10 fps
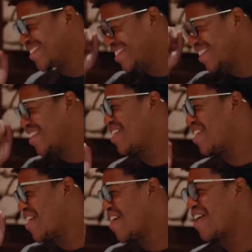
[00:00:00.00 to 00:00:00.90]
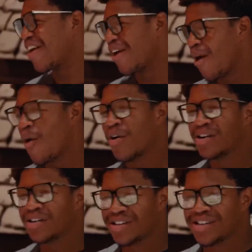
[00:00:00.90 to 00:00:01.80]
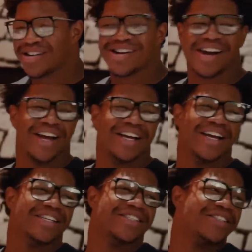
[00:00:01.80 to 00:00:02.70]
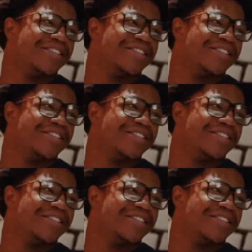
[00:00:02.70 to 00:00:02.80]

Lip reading: Vanderbilt? I was in Vanderbilt too.